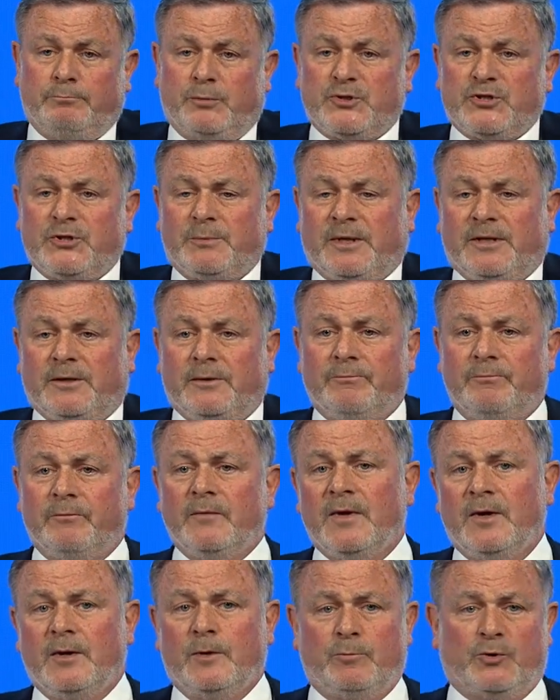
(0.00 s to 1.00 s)
Possibly.
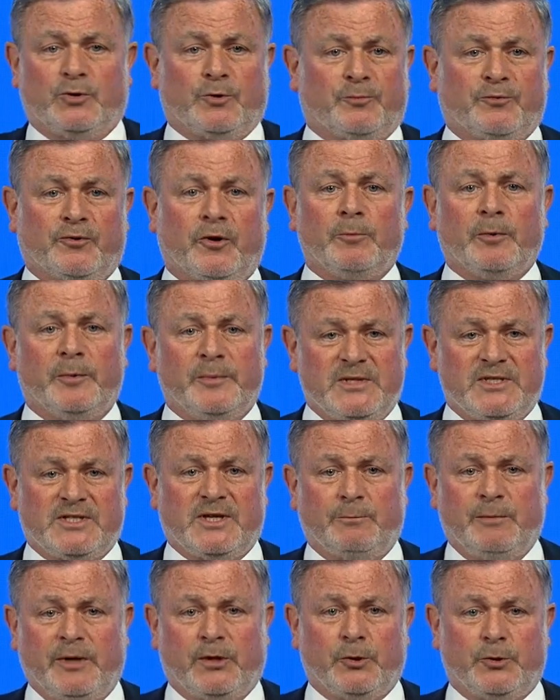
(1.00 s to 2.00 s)
But the problem is
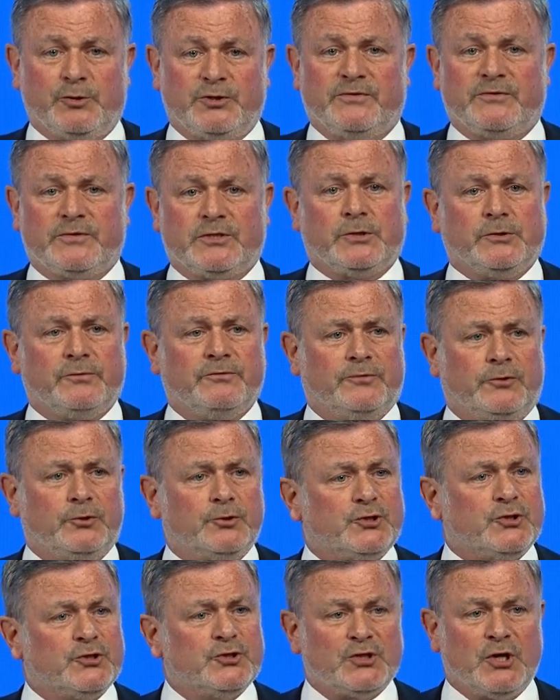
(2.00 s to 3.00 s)
that because it's
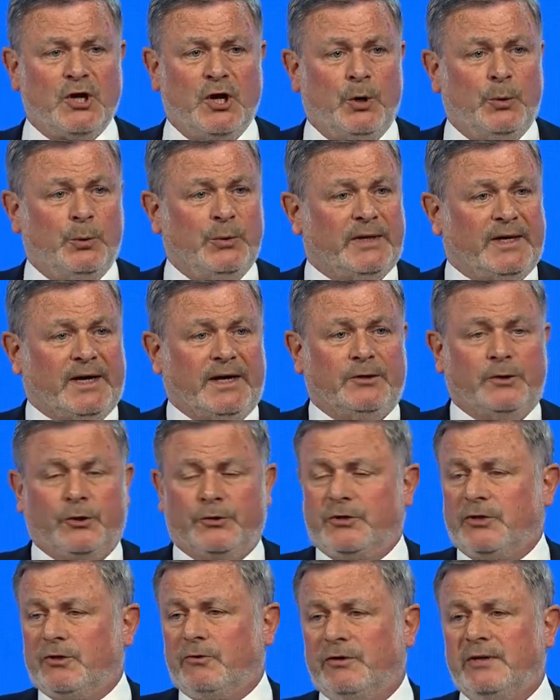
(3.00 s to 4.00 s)
convulsions, we
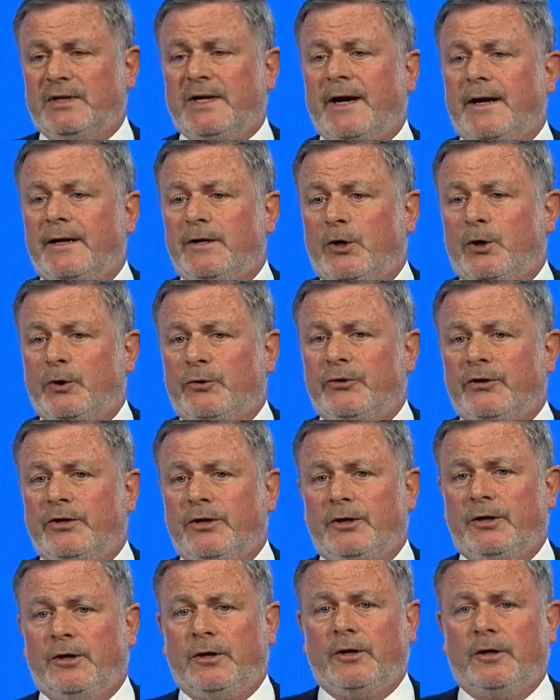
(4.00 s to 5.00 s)
cannot rely on
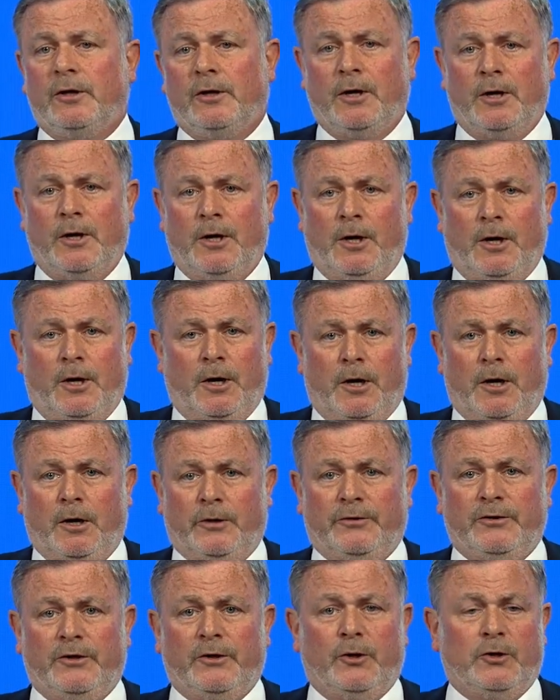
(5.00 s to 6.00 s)
the,
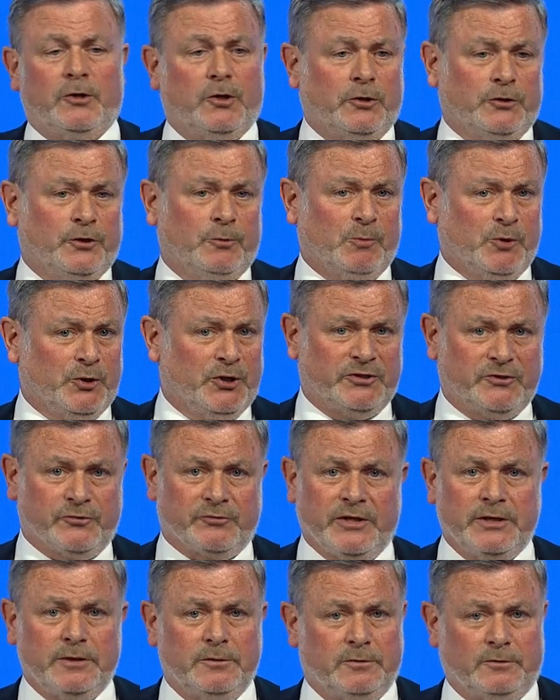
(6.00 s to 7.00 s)
on the, on the
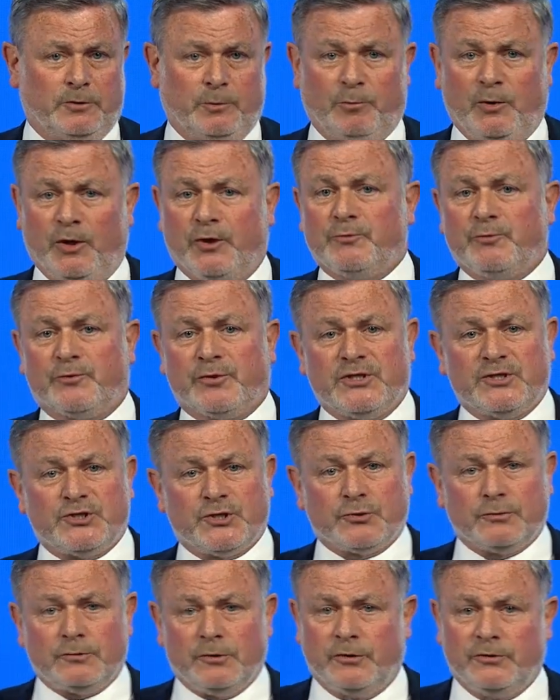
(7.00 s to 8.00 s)
monitoring, on the blood
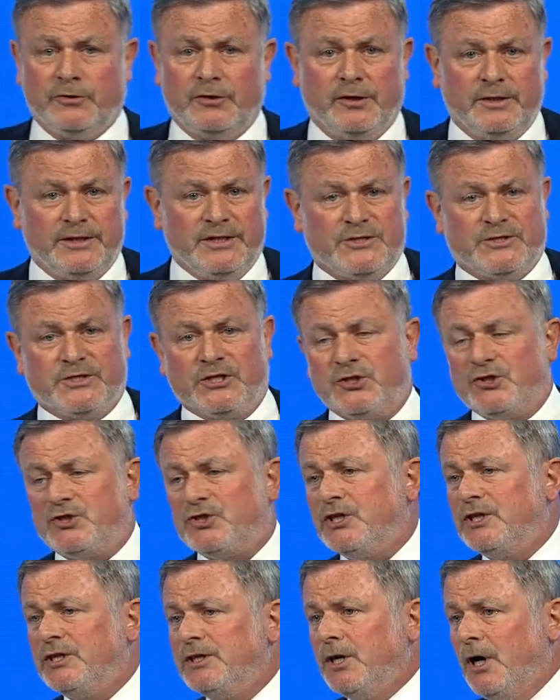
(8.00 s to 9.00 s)
pressure, on the
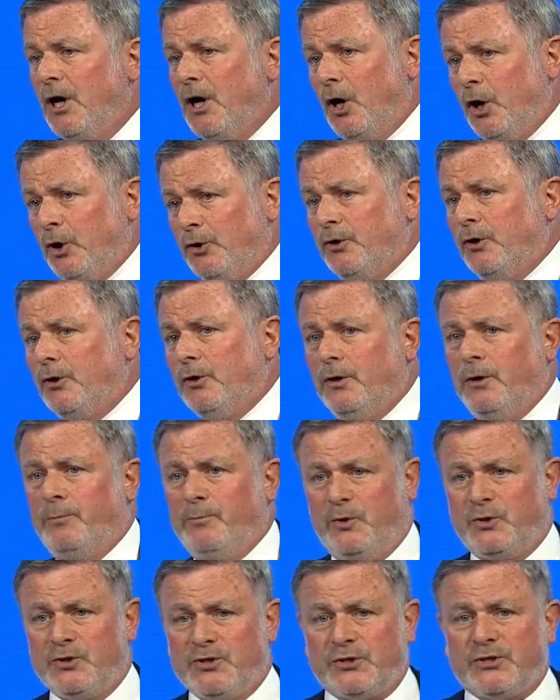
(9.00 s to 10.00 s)
ECG, on the
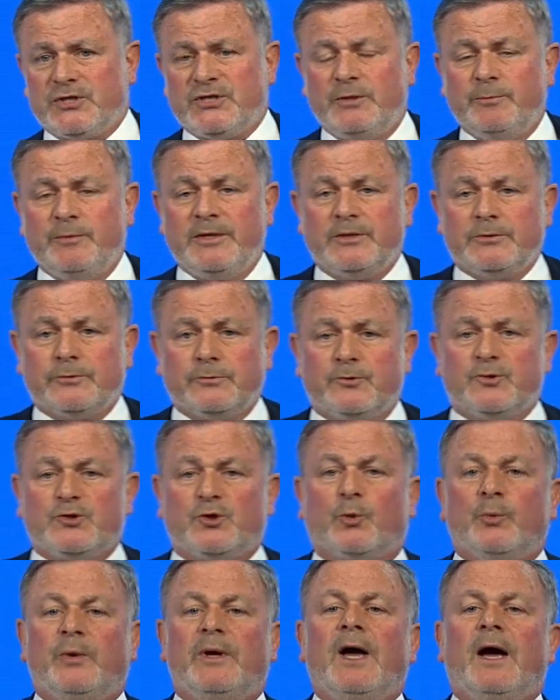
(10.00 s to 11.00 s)
pulse oximeter.
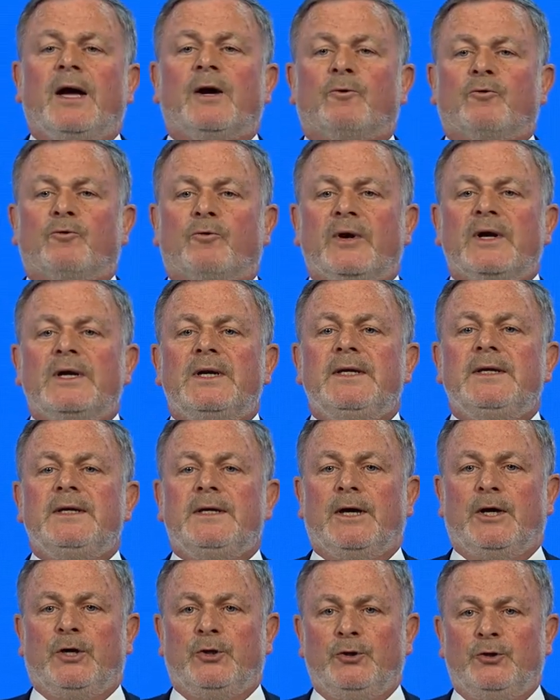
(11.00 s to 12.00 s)
So we really
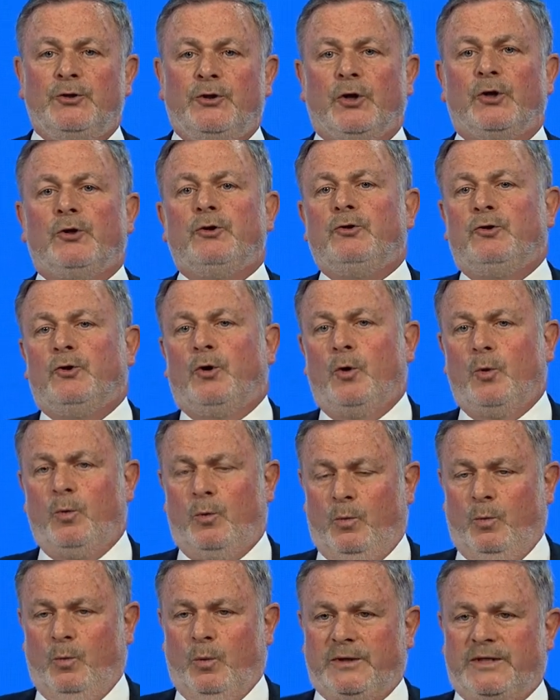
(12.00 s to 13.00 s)
don't
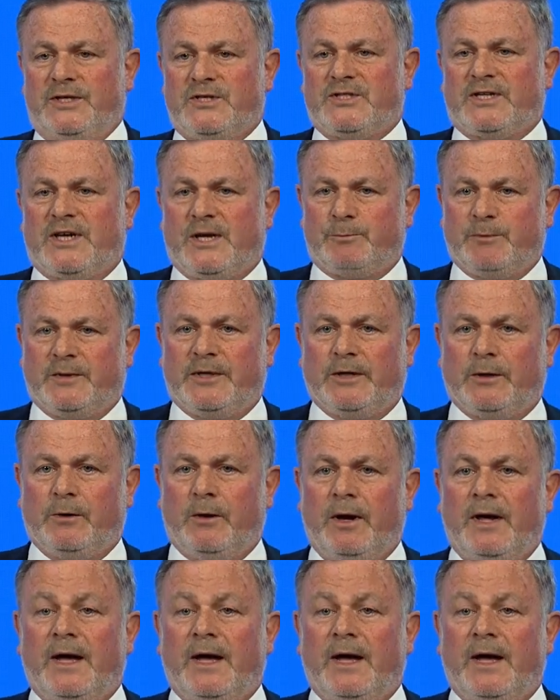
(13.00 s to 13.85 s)
know what is happening.